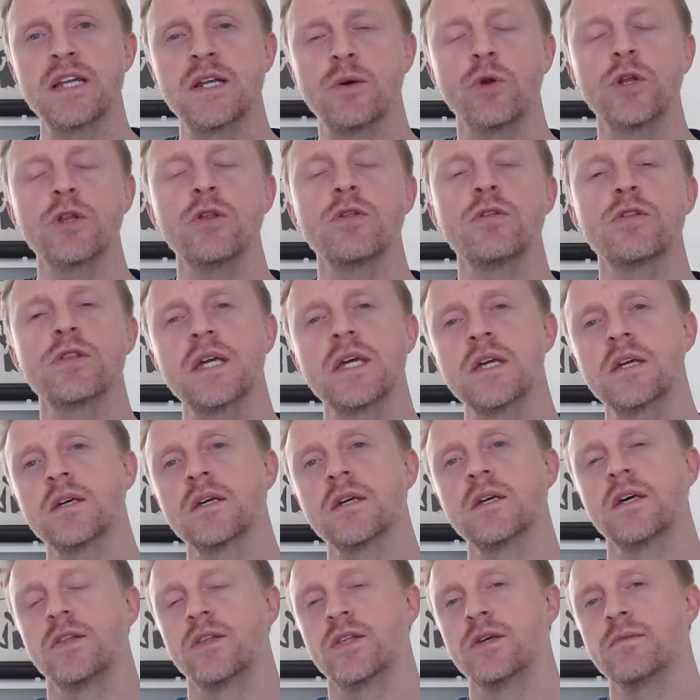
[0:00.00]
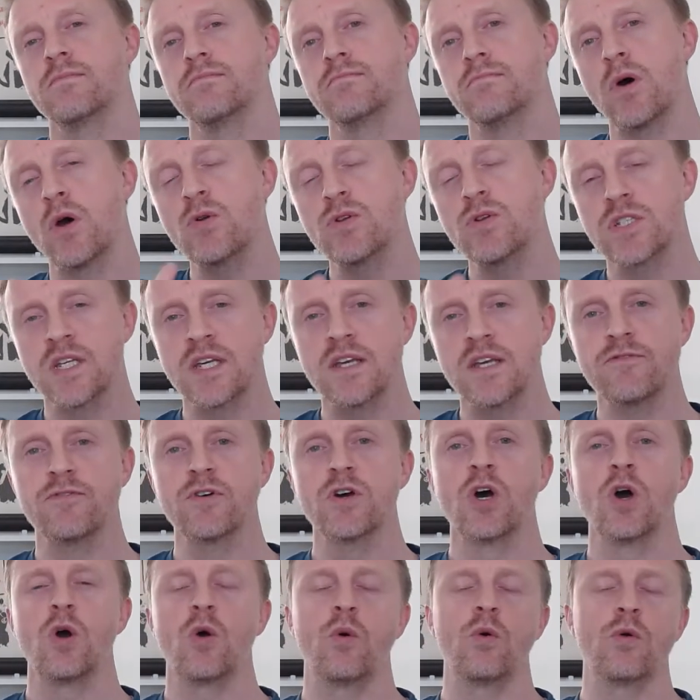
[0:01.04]
What do you think the emotive
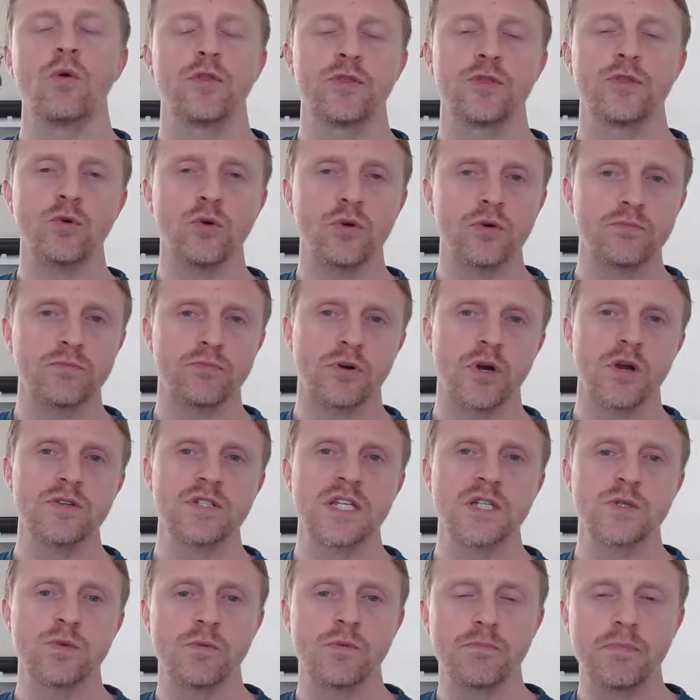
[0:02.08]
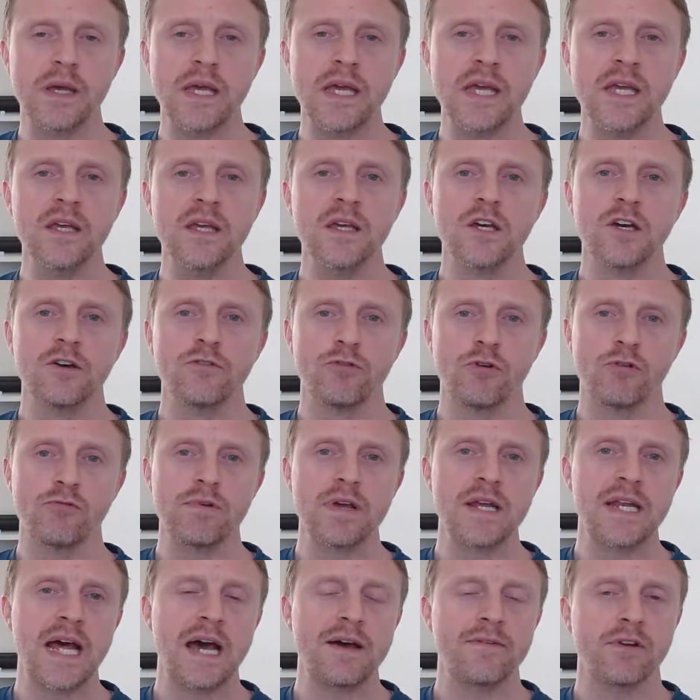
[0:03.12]
or thought process would be for a
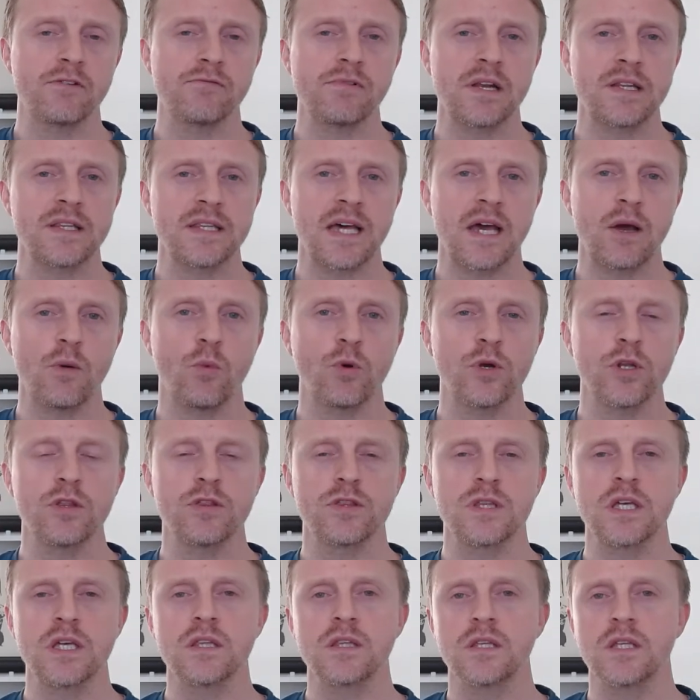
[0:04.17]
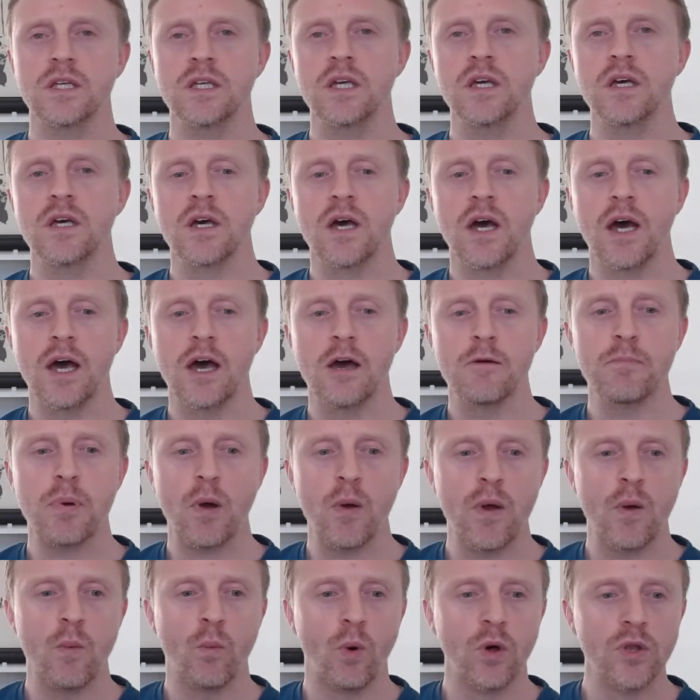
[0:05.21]
reader having read that? What do you think the
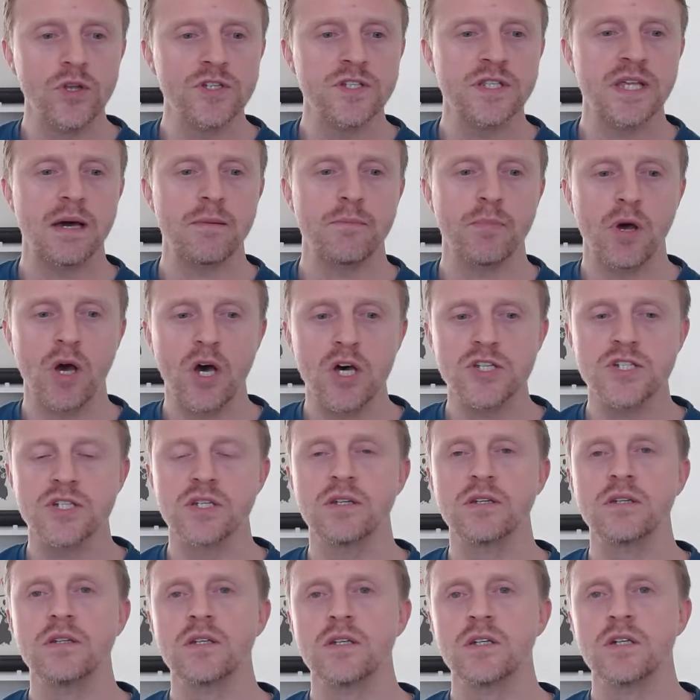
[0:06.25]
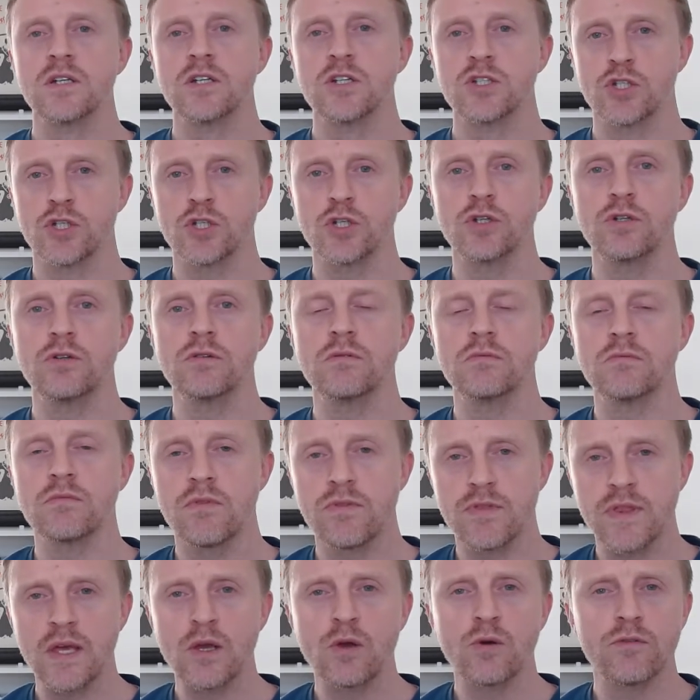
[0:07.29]
poet wants that person to
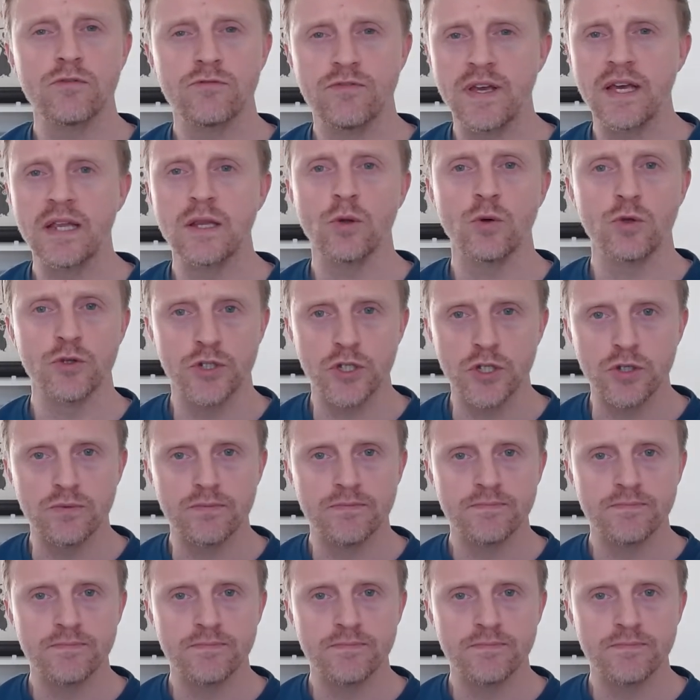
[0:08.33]
think, feel, or do?